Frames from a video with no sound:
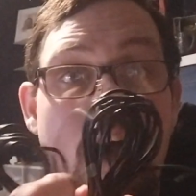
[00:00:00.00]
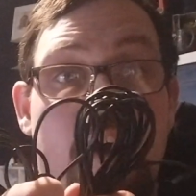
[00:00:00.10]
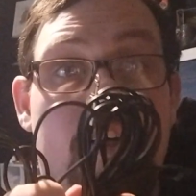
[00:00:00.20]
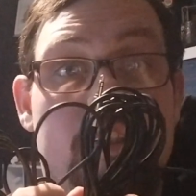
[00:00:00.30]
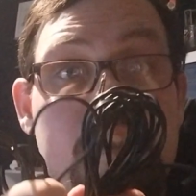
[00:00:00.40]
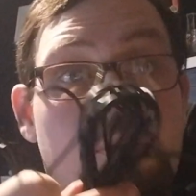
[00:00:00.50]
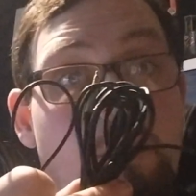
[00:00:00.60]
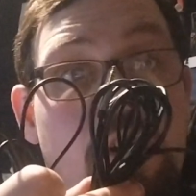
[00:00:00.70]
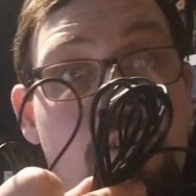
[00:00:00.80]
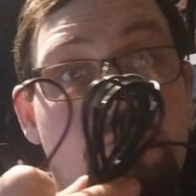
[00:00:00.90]
I got
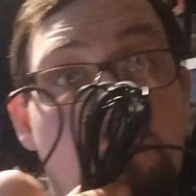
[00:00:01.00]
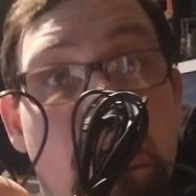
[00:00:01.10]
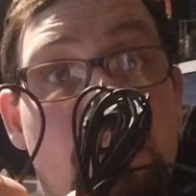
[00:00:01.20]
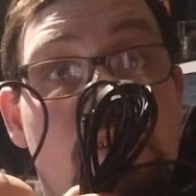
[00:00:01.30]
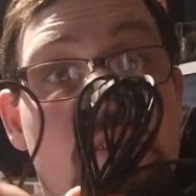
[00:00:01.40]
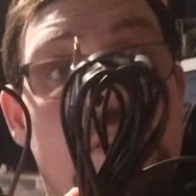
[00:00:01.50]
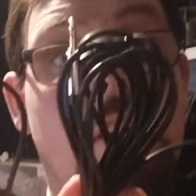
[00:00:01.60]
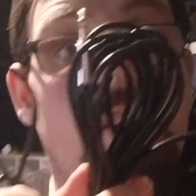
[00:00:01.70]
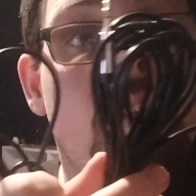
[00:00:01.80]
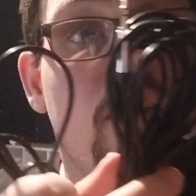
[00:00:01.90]
this wire from
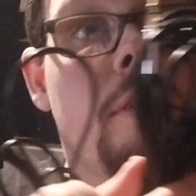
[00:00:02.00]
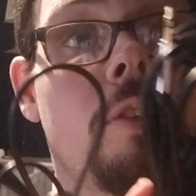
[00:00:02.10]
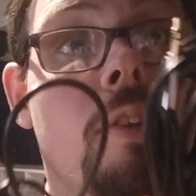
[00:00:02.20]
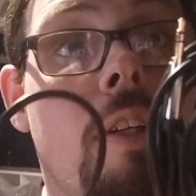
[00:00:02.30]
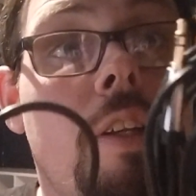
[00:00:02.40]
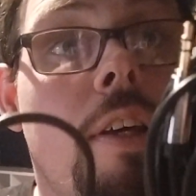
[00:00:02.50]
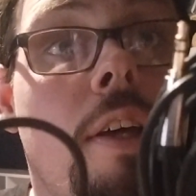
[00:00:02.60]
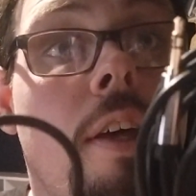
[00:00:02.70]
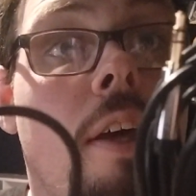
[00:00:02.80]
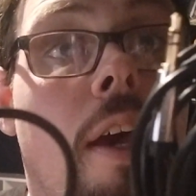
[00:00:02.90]
Sarah, so I did.
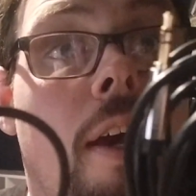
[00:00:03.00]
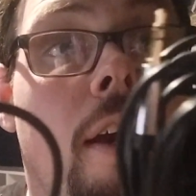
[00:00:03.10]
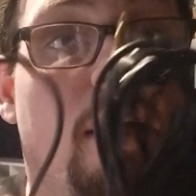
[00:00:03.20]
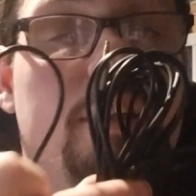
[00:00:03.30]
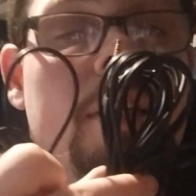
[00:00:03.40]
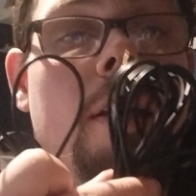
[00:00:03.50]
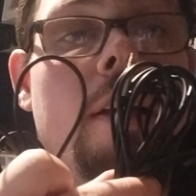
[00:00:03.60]
It's a